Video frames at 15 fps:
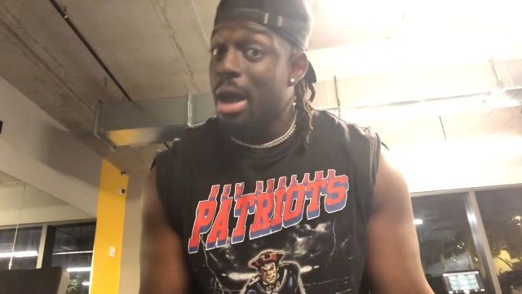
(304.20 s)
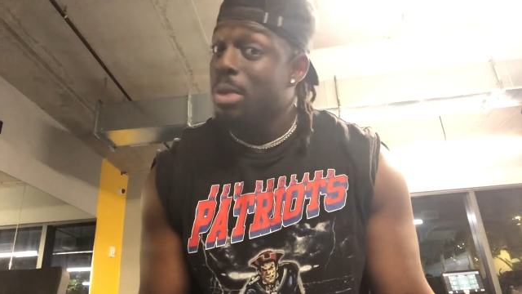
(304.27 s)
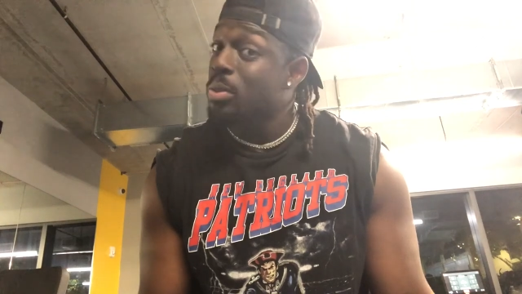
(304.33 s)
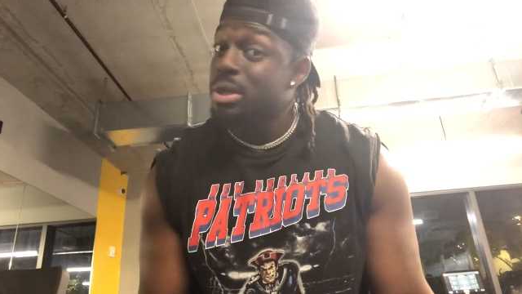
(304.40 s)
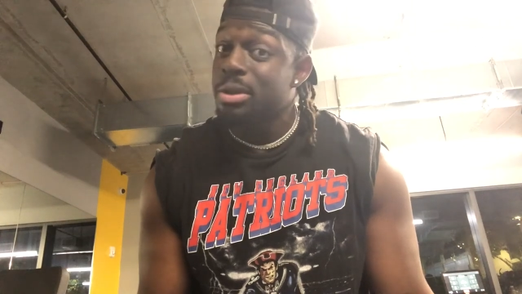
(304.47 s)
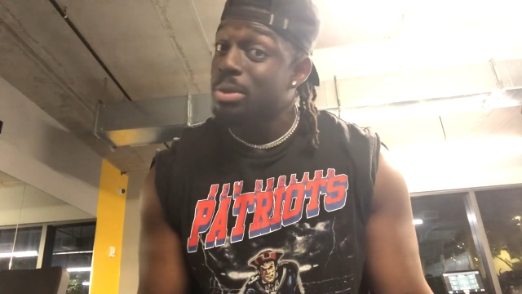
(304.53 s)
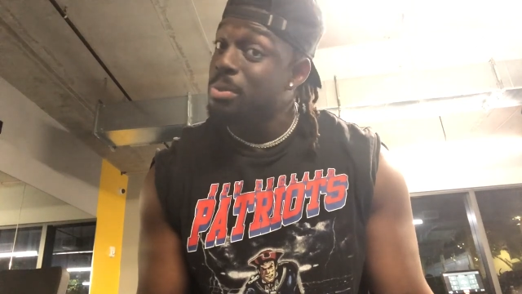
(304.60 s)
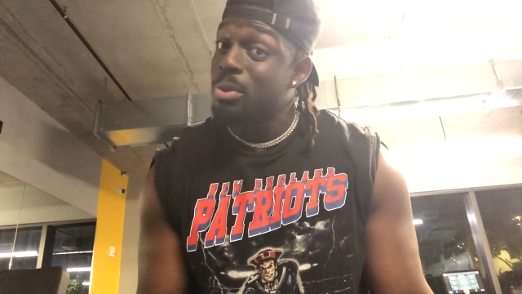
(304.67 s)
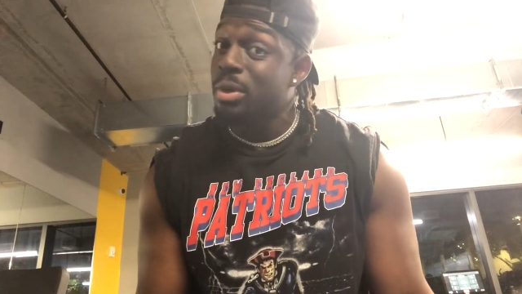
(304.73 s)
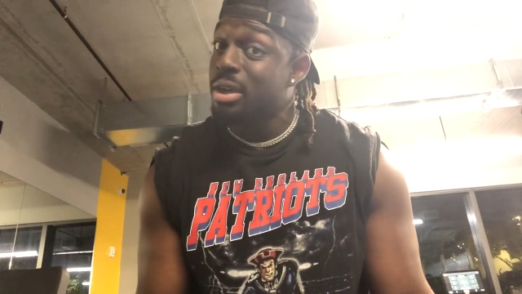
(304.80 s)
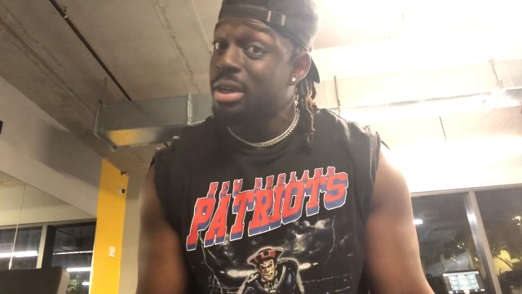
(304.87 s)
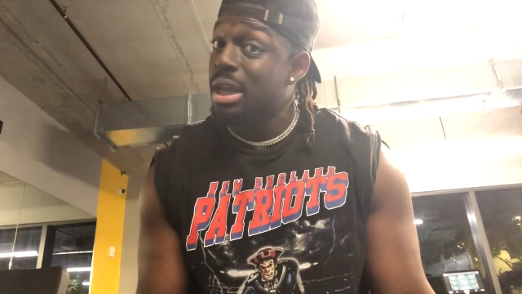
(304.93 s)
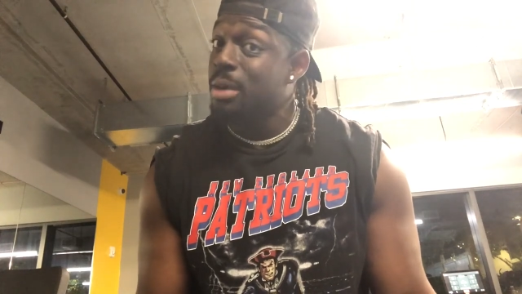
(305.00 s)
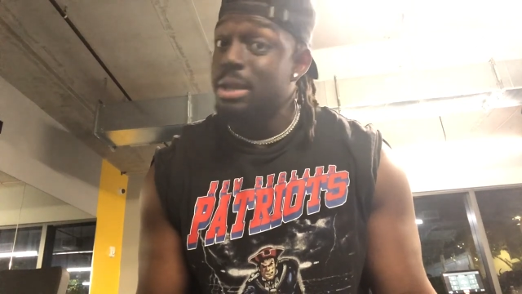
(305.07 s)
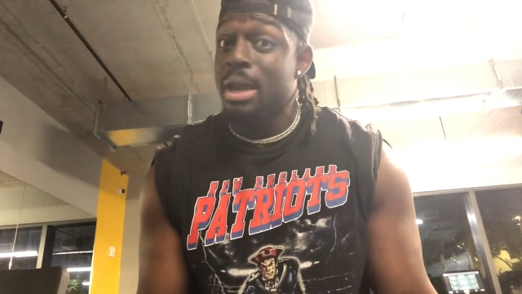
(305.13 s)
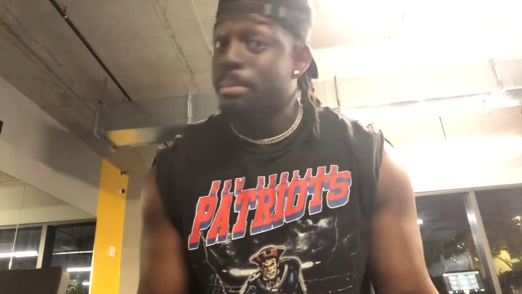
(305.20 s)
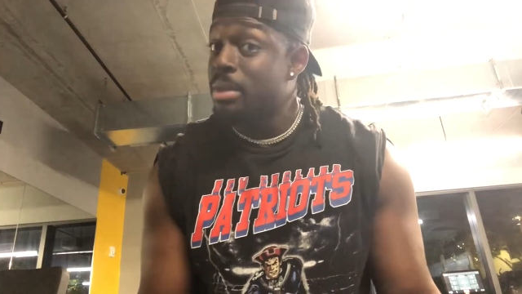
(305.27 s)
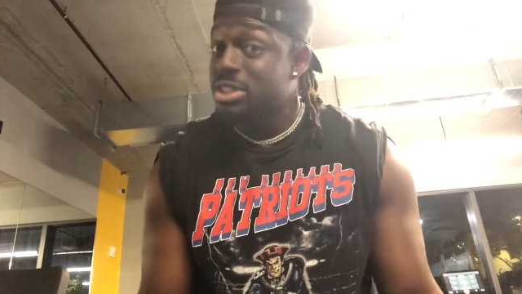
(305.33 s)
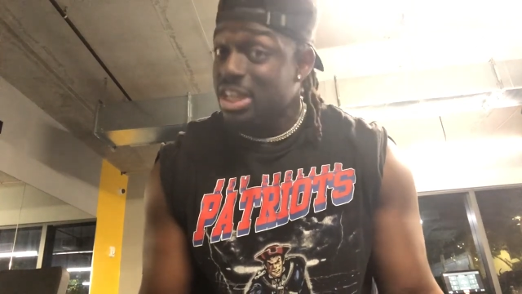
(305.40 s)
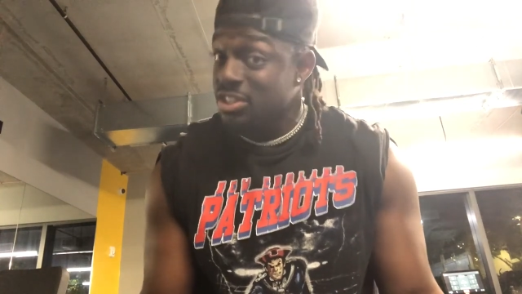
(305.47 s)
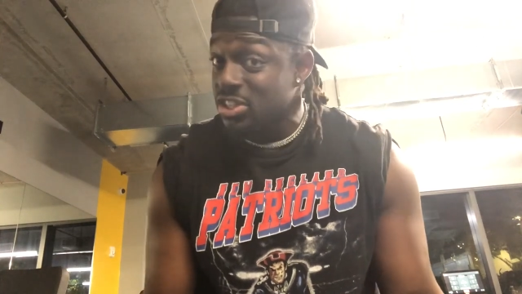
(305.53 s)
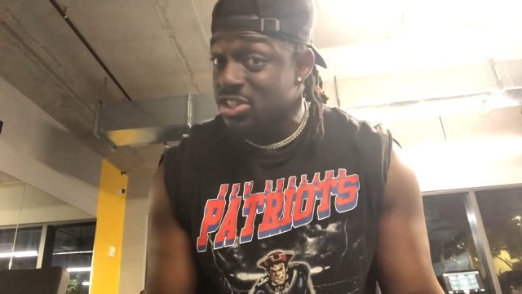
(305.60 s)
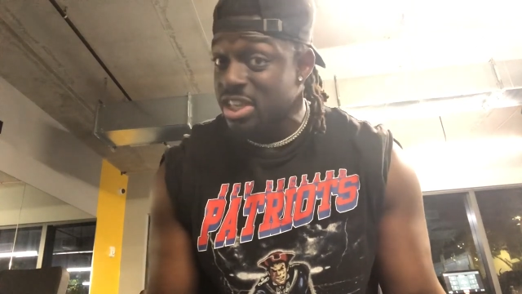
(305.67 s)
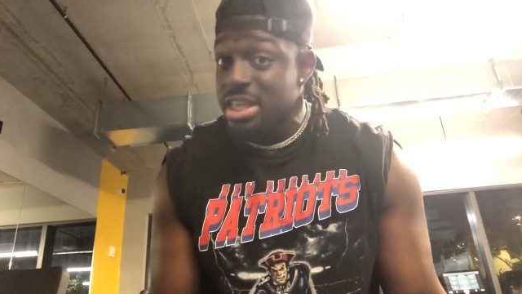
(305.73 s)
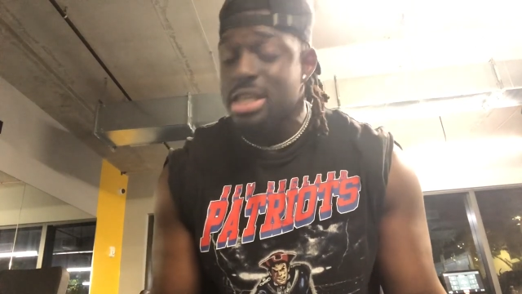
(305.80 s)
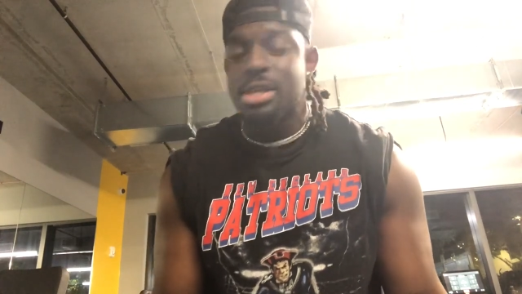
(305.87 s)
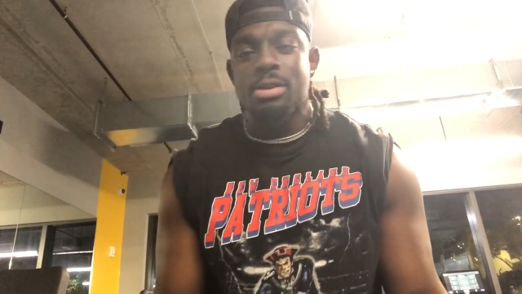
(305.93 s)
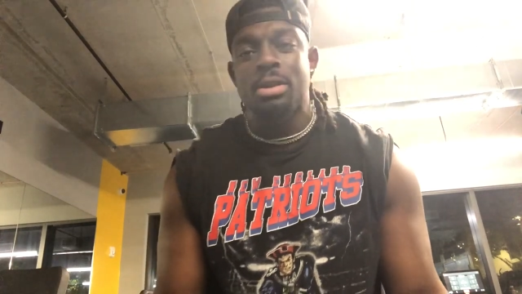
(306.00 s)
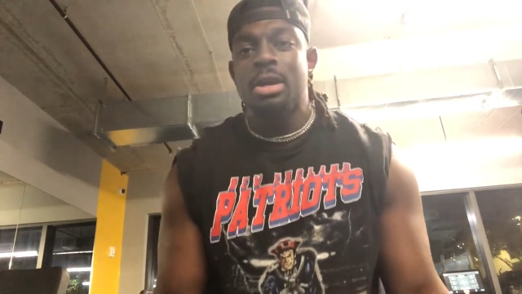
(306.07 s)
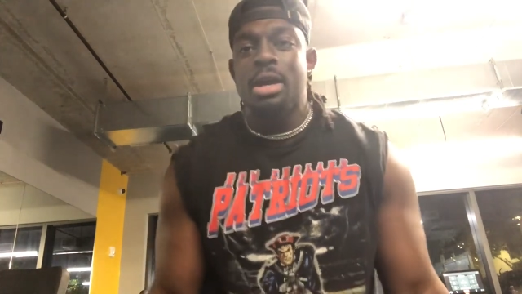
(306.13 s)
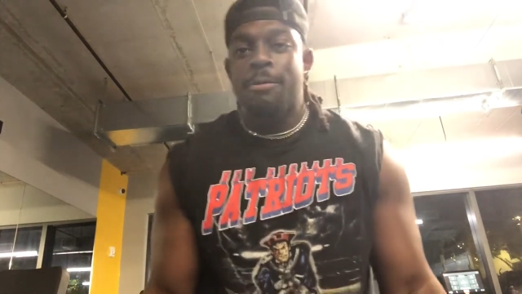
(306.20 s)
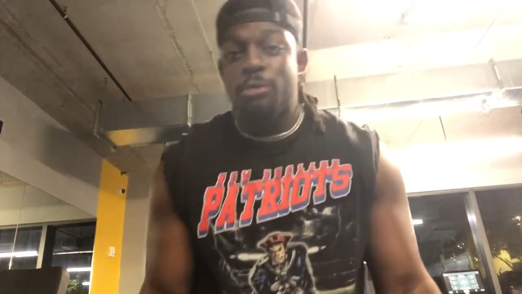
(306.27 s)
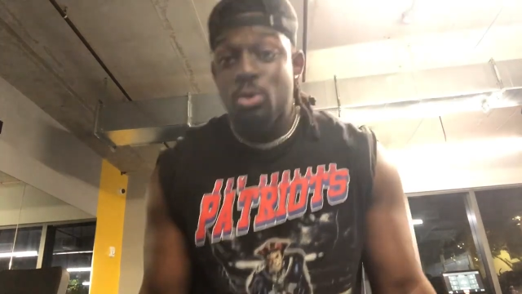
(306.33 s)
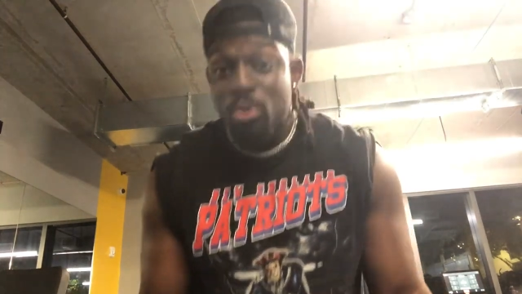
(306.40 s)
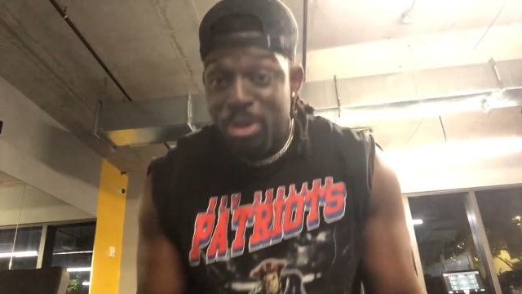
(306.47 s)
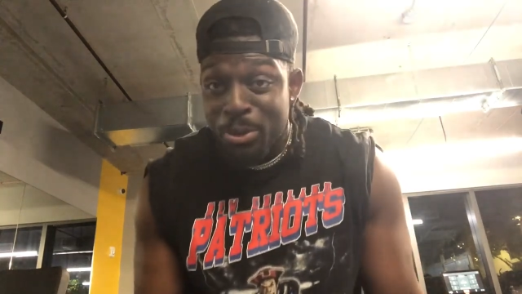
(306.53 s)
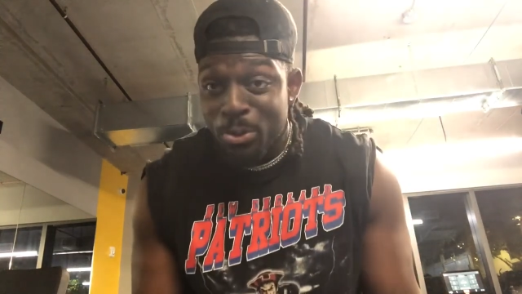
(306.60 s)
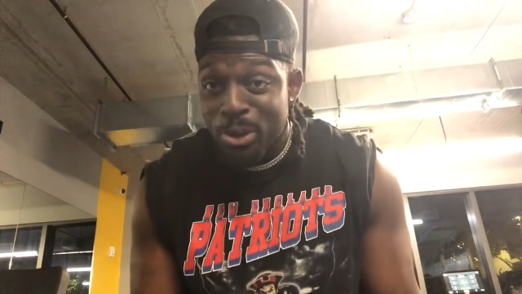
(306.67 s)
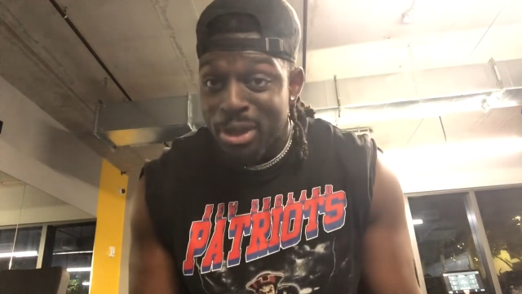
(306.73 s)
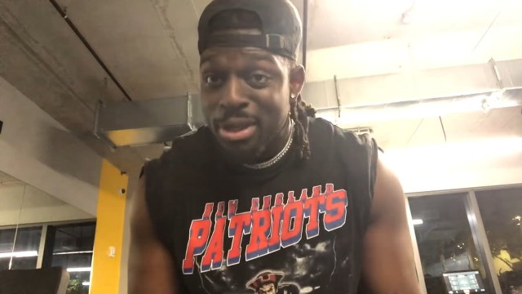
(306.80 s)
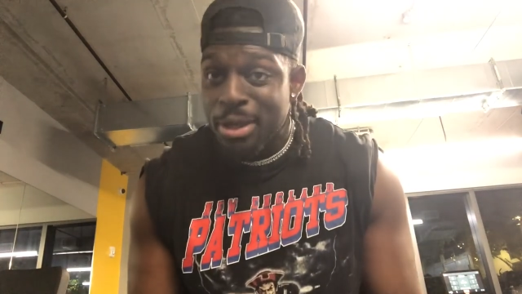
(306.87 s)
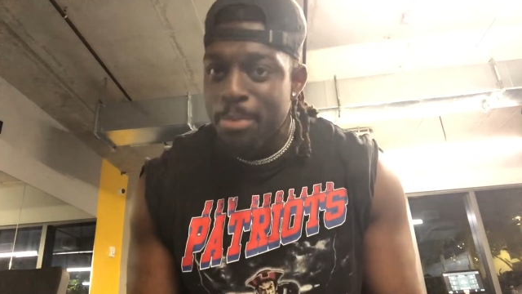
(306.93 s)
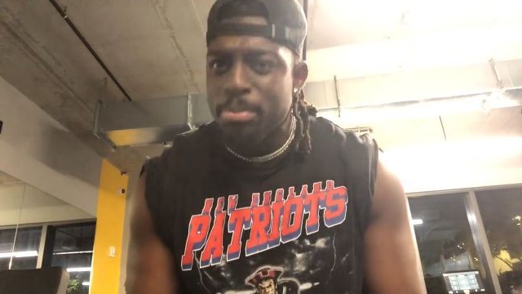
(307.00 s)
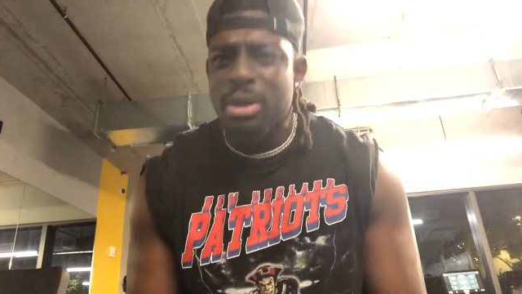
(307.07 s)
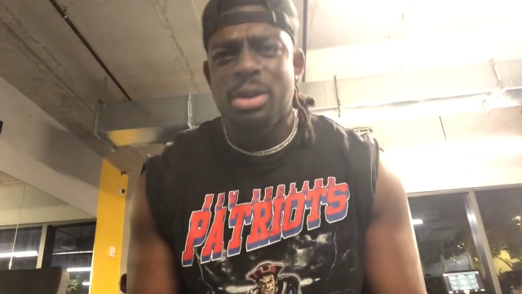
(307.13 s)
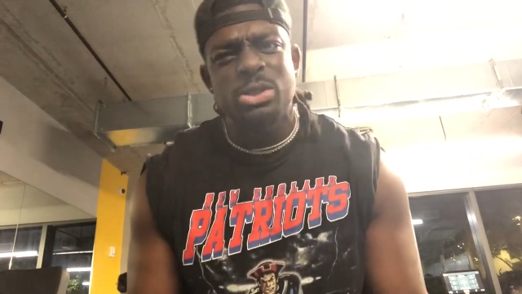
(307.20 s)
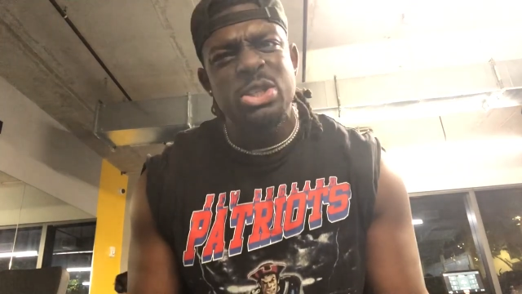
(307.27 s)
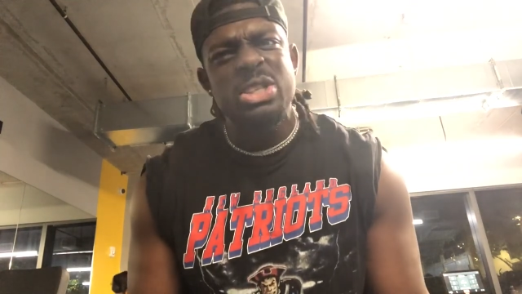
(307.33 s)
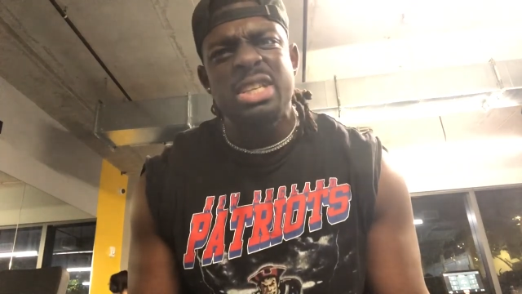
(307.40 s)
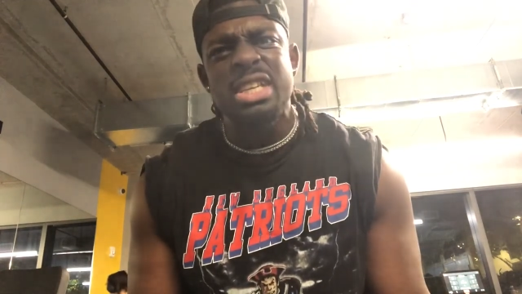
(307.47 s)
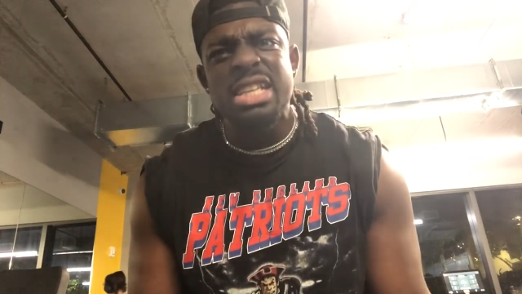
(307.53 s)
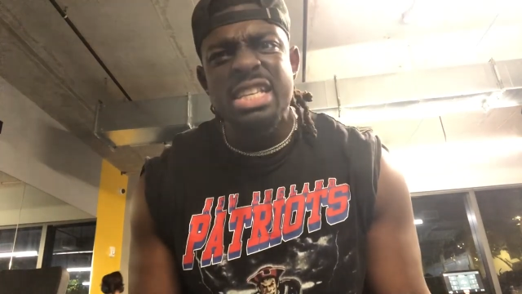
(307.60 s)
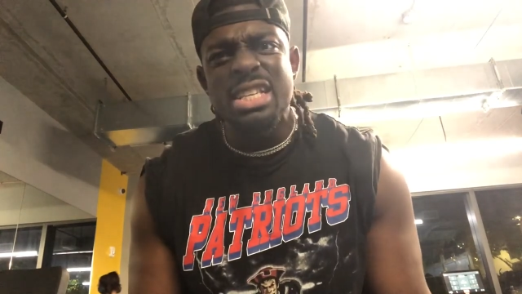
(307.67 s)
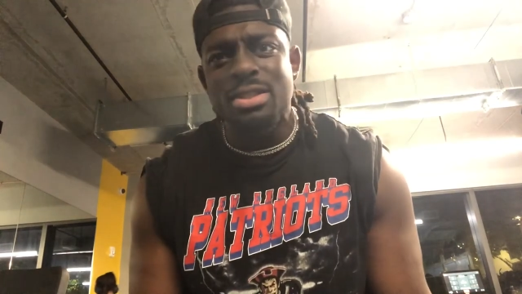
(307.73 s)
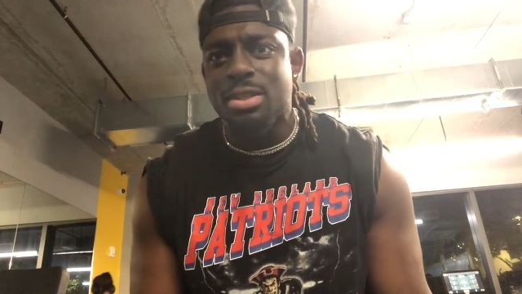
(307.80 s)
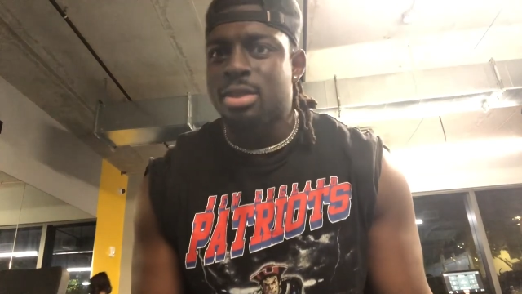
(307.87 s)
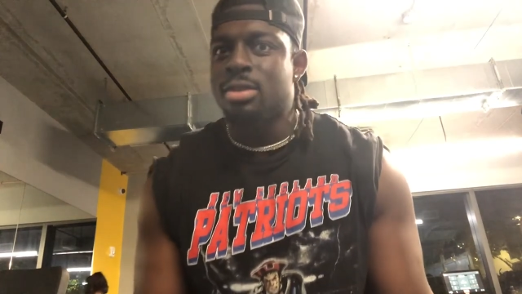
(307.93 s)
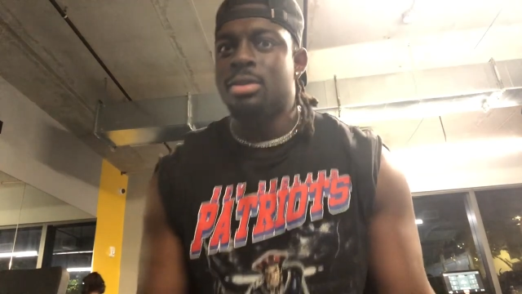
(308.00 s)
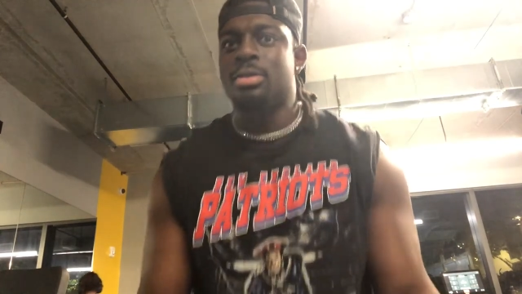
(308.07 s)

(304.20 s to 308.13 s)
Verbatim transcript: don't really don't be working out that much. I just eat. If you really want to get bigger, just eat.